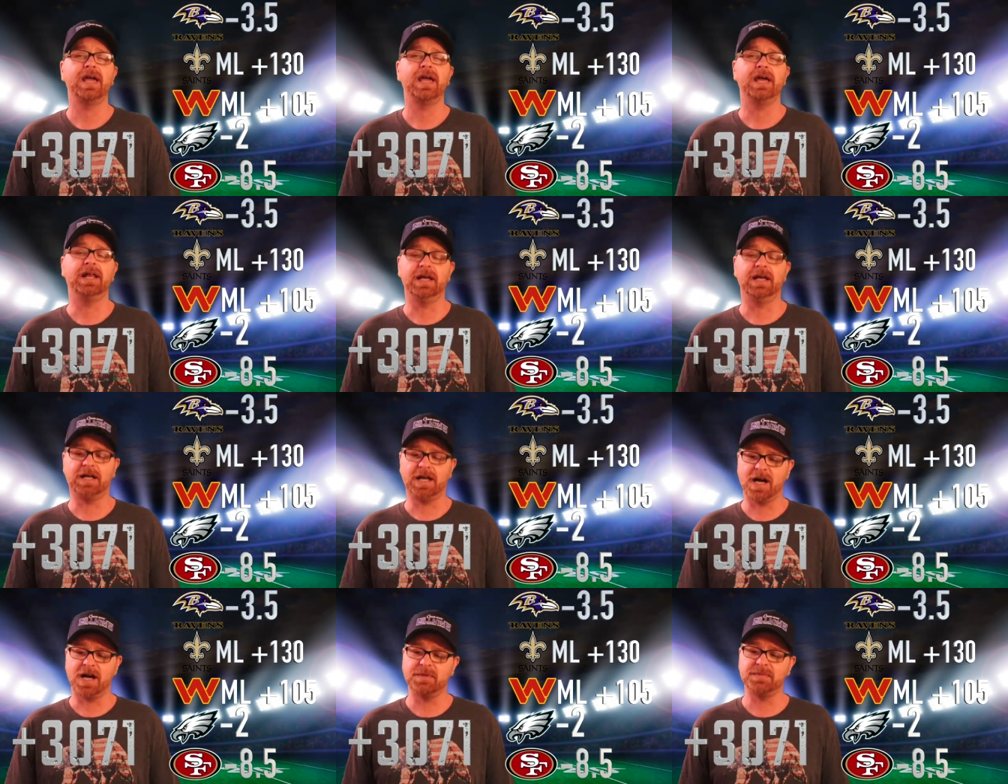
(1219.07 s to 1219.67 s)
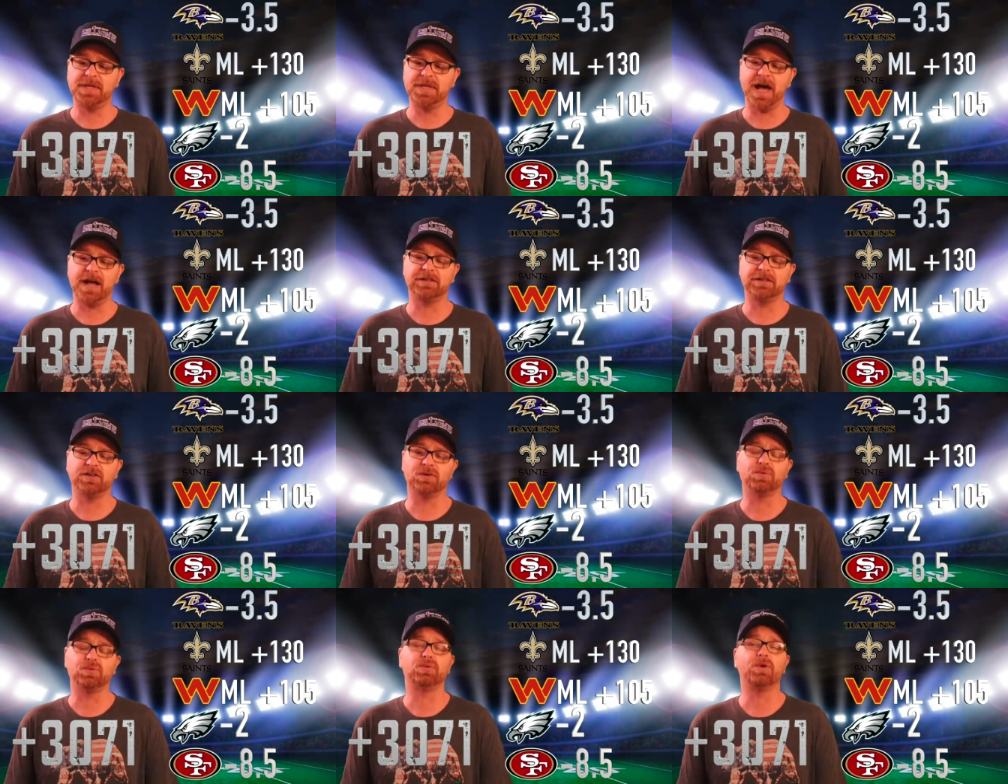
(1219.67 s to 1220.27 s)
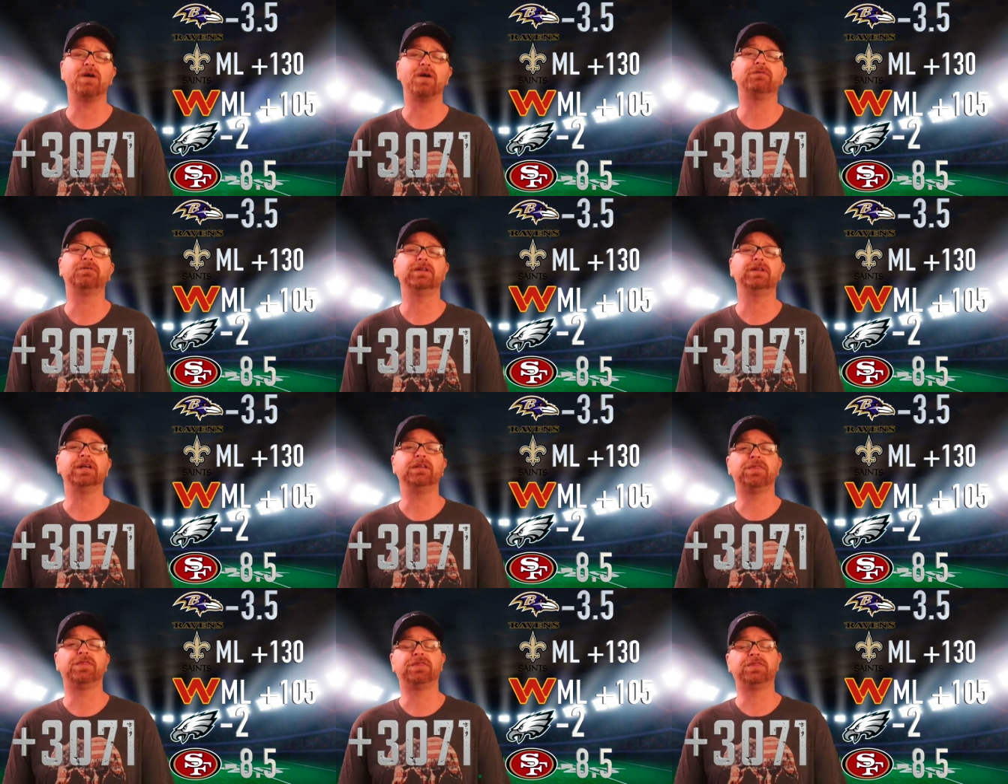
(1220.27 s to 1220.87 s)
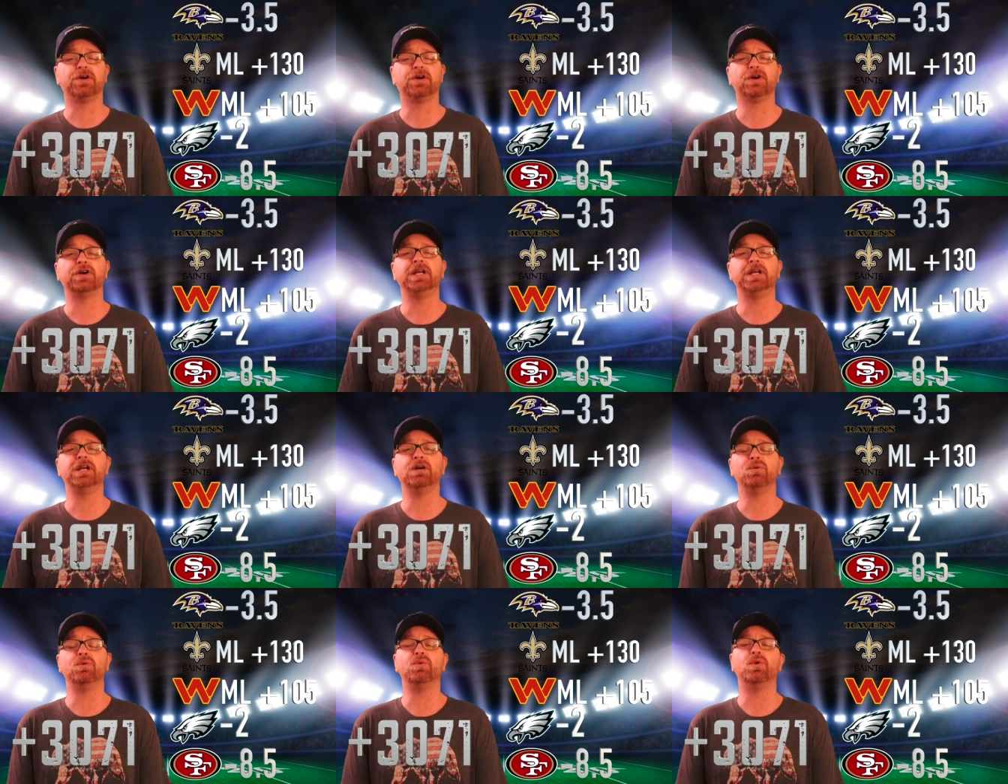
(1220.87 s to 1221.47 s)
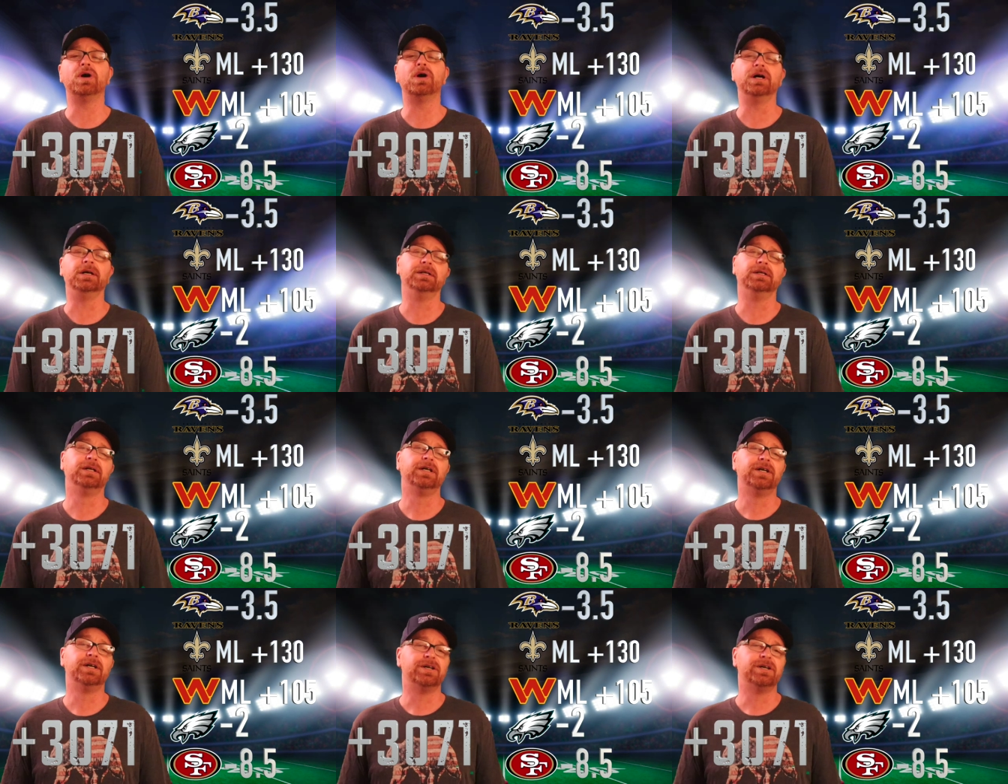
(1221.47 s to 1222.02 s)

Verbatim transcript: and it comes out to roughly 30 to 1.